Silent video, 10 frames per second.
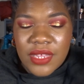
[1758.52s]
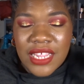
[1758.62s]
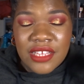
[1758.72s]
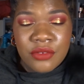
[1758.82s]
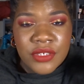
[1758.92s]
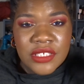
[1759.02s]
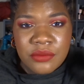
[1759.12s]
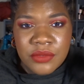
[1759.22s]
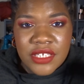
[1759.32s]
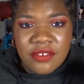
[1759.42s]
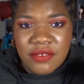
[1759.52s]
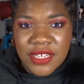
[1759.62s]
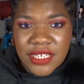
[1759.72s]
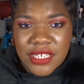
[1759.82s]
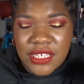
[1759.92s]
It was really
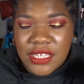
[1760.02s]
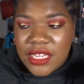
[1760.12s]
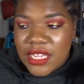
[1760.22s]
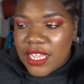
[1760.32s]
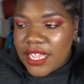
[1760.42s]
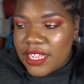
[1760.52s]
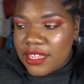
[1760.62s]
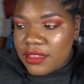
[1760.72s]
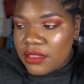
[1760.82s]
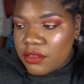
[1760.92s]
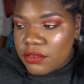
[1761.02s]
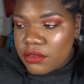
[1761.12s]
flaky, and